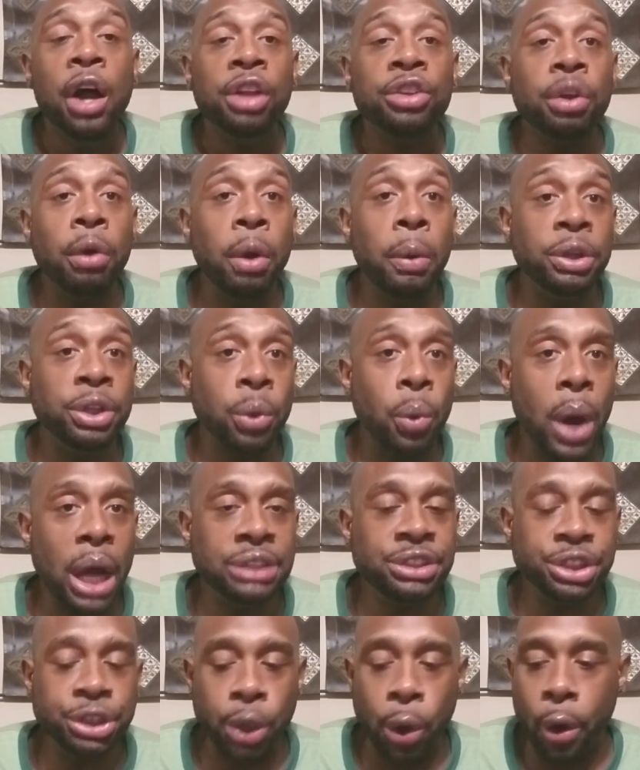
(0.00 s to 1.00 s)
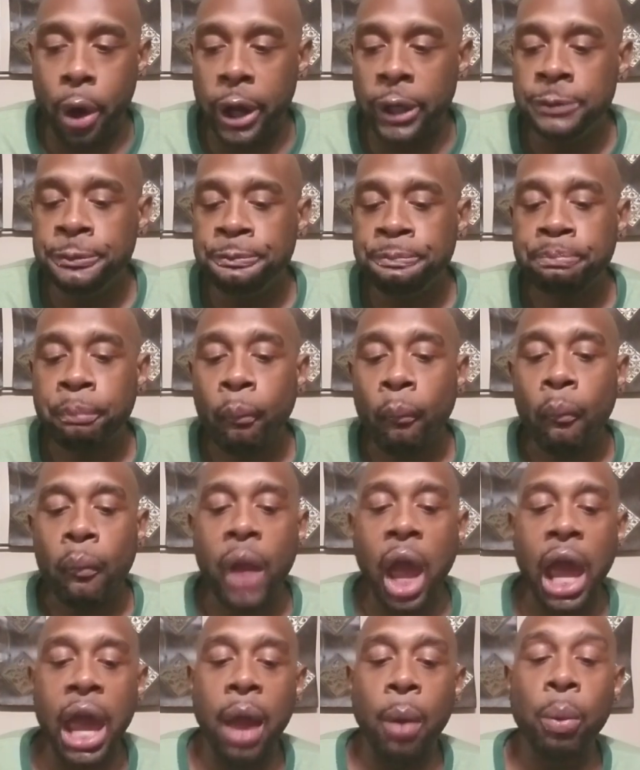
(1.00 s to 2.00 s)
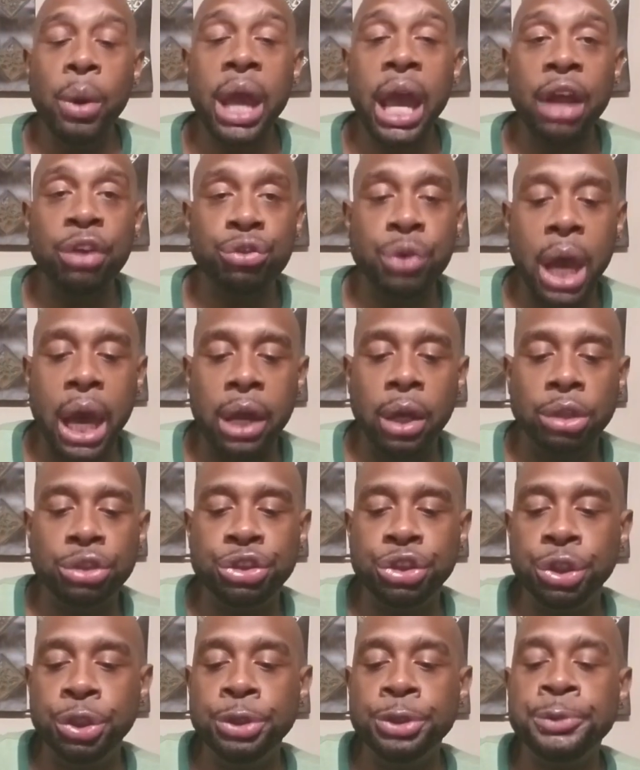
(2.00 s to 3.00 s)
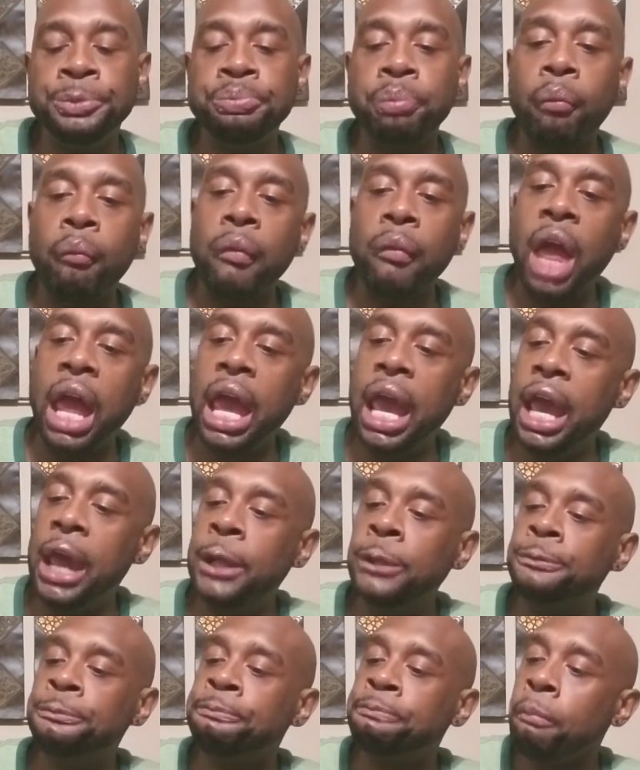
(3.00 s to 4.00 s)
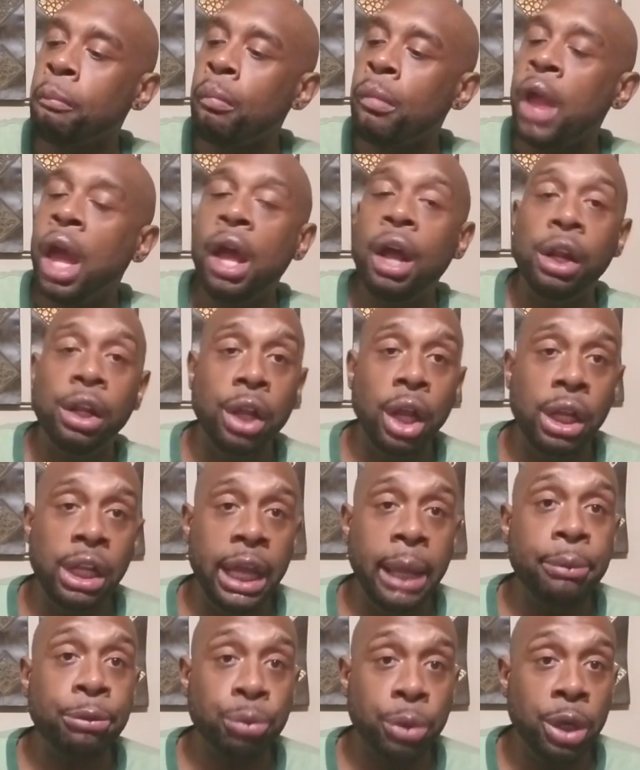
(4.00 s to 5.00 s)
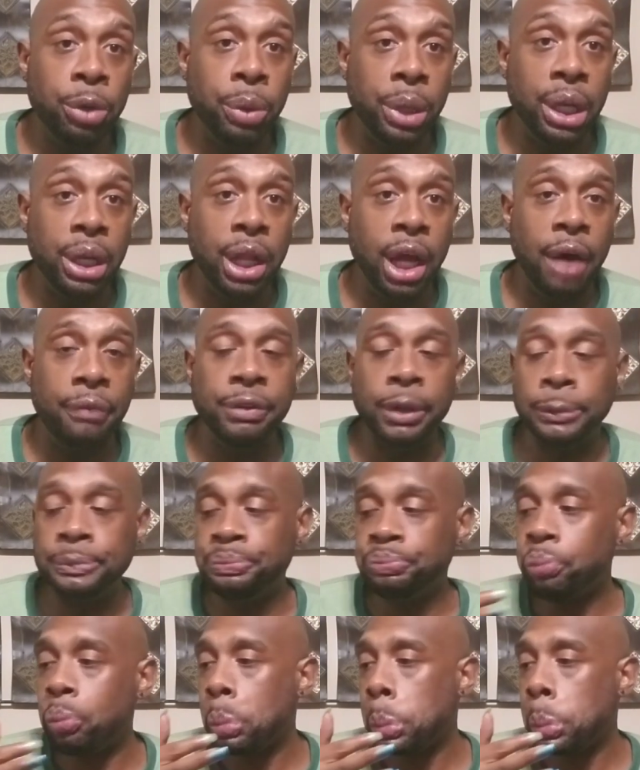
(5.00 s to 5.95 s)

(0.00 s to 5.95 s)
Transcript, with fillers: So we went to one store, and we had tried on shoes, and Little Lips really, really loved them.